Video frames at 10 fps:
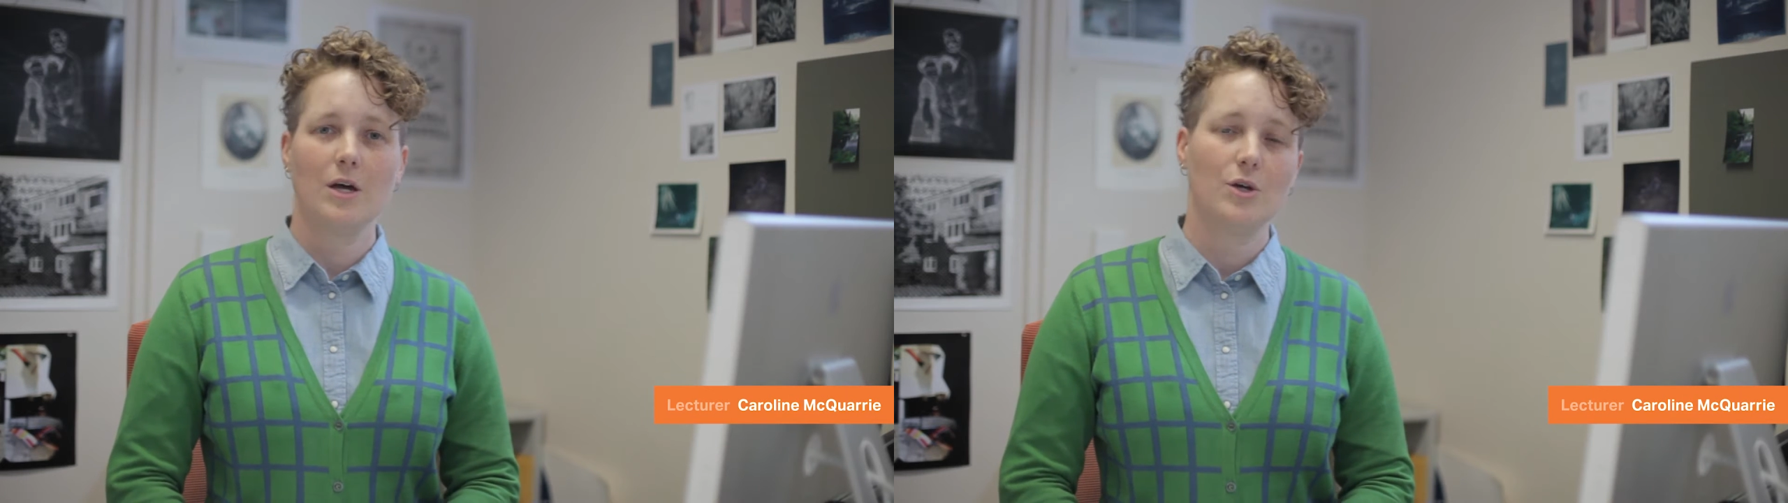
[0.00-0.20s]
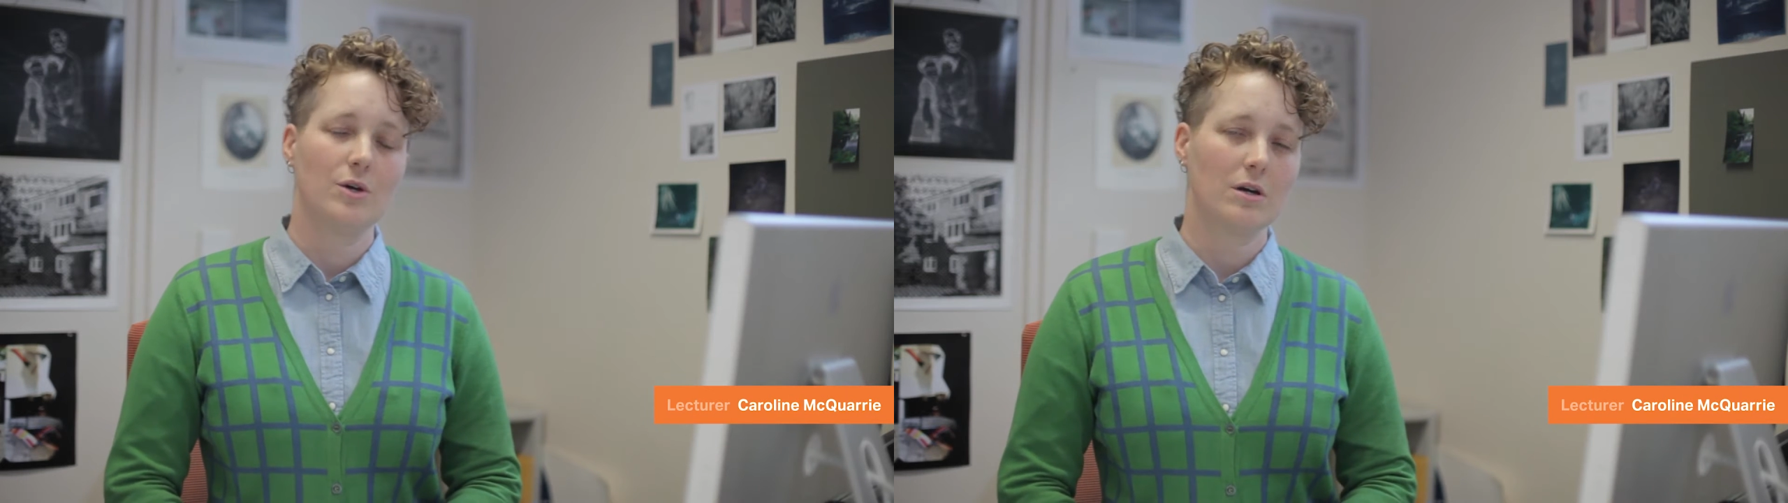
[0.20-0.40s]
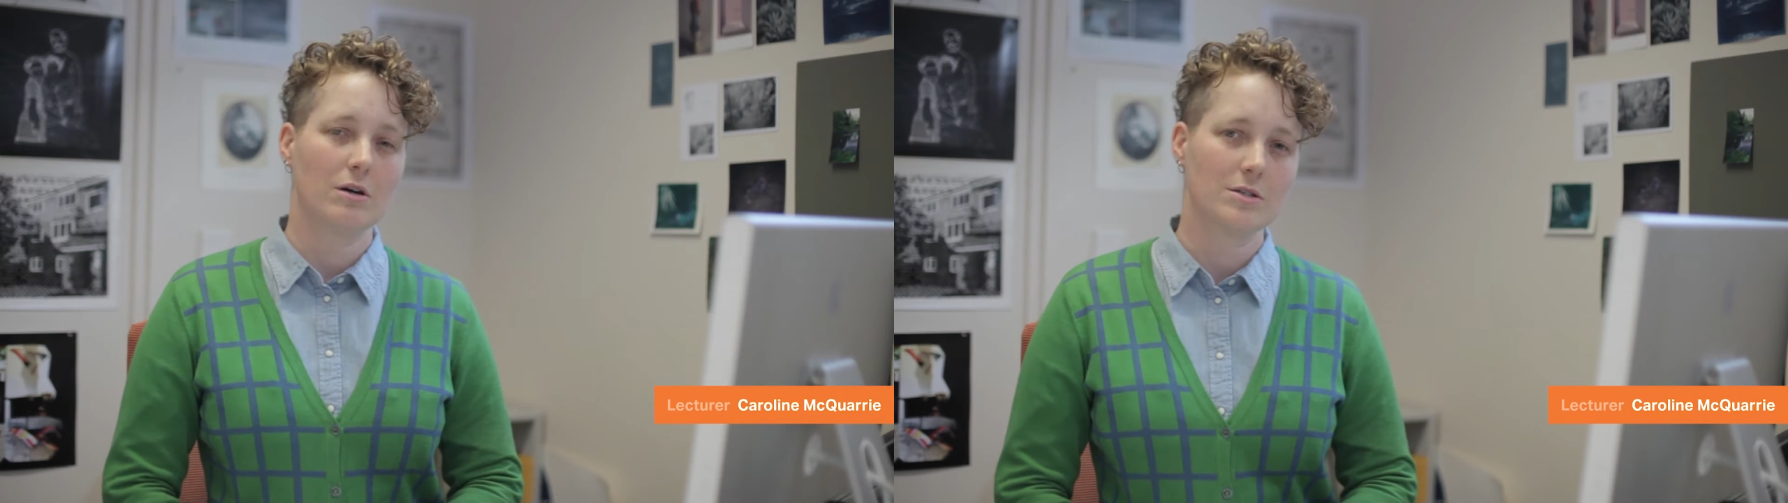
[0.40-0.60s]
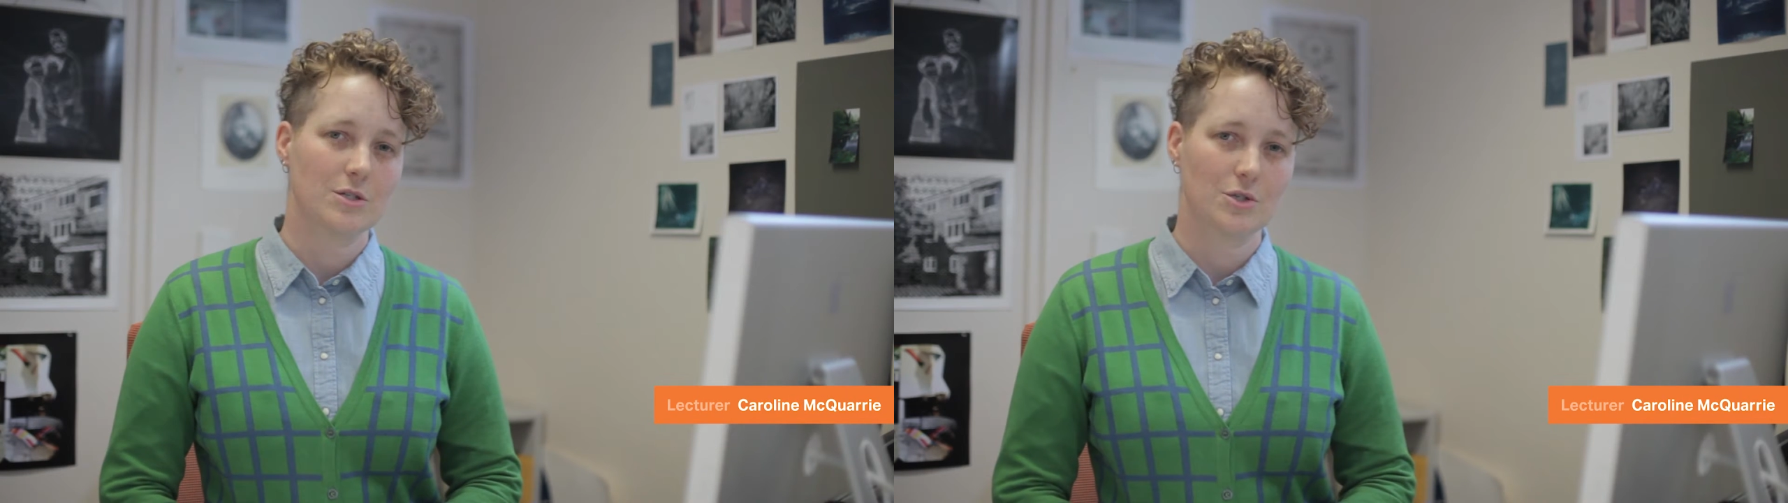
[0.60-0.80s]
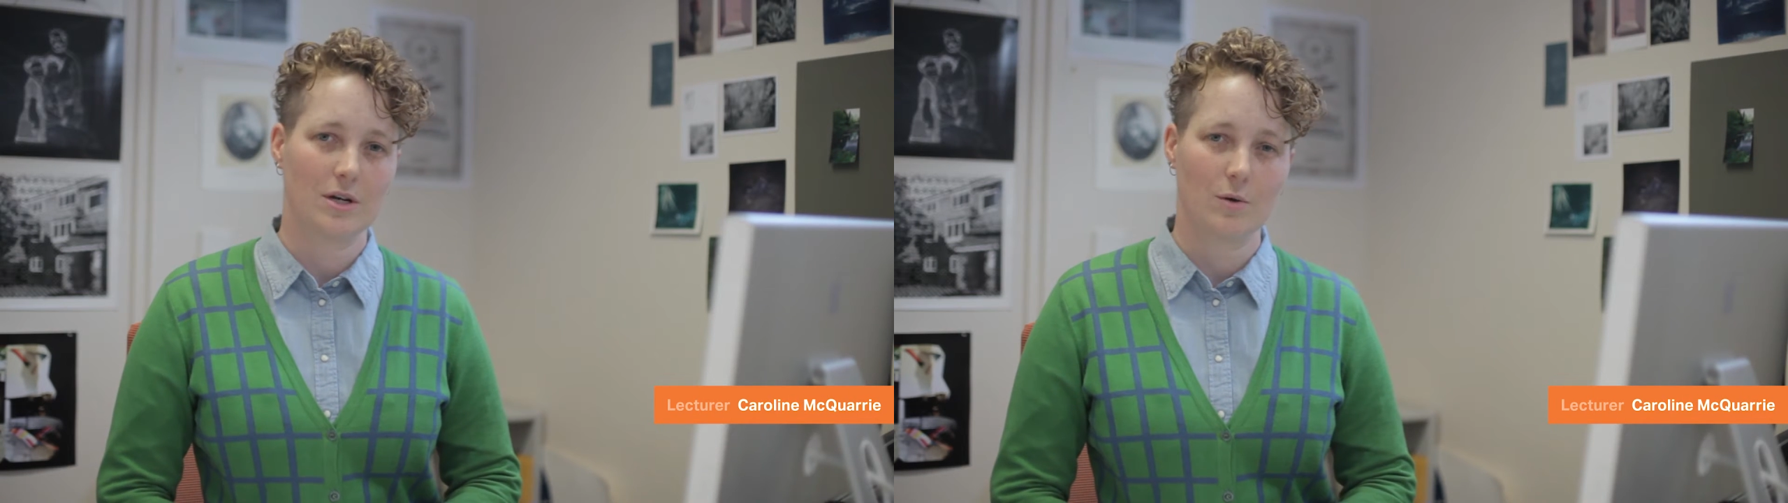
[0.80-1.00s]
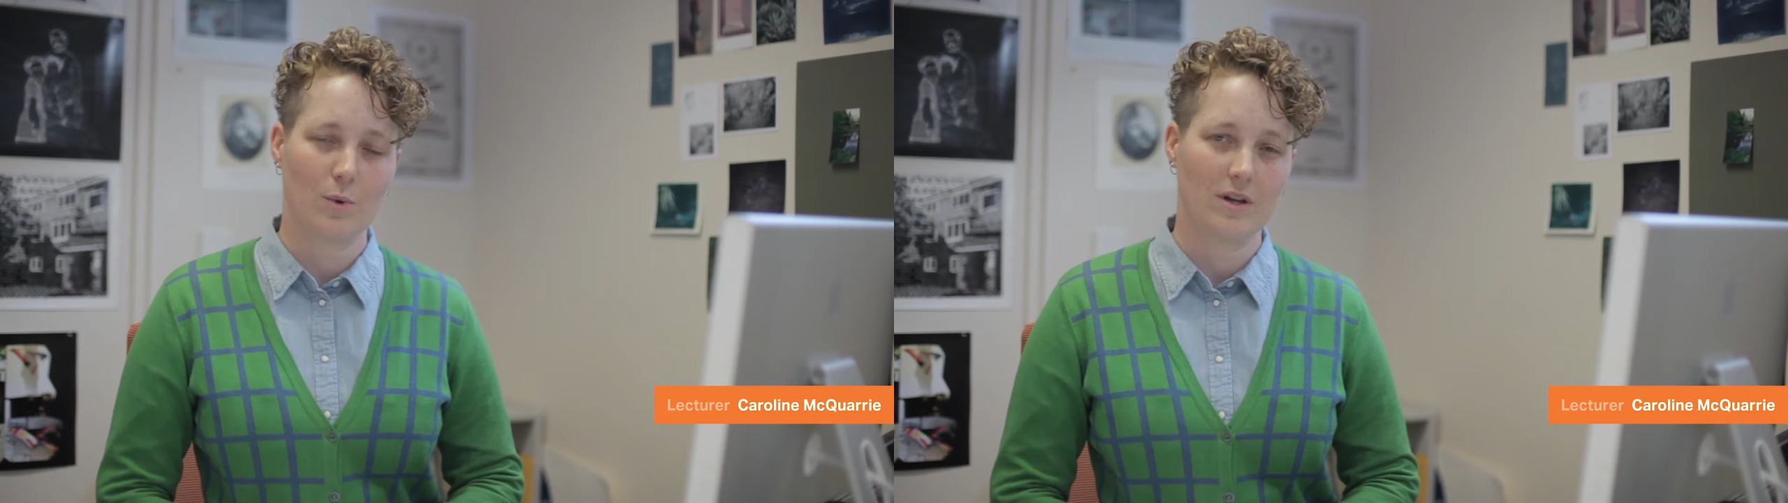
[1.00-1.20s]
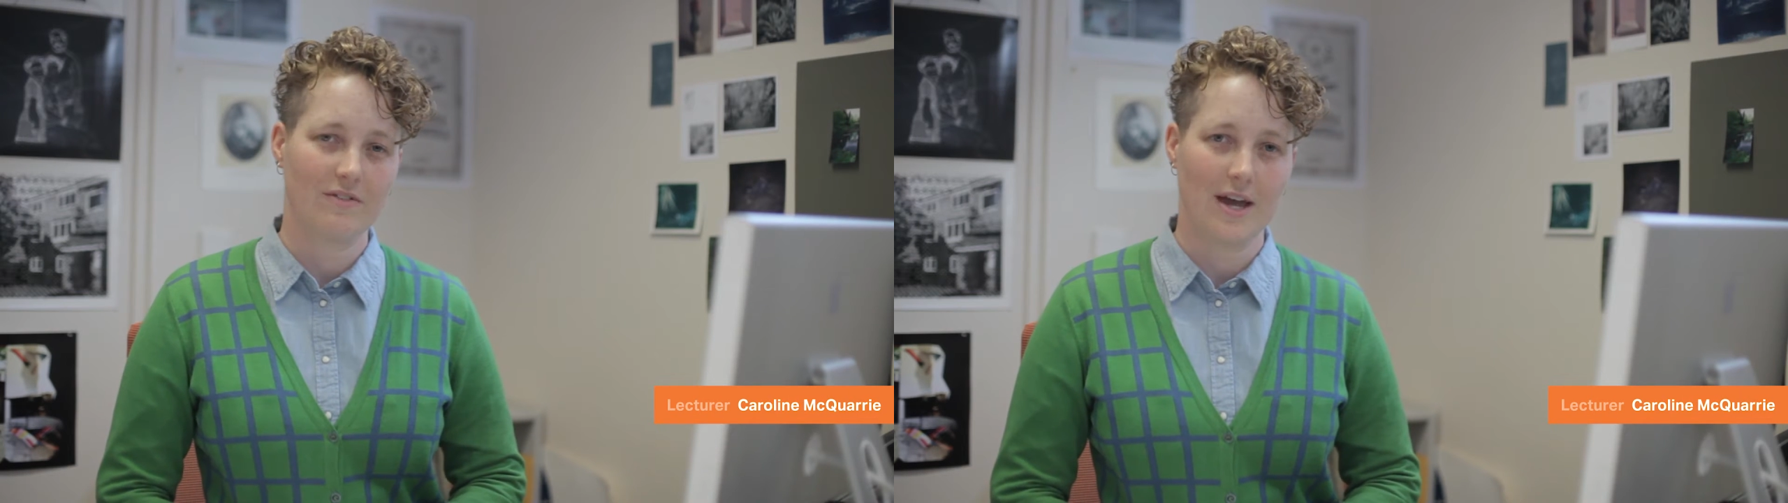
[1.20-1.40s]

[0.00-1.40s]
you can concentrate on whatever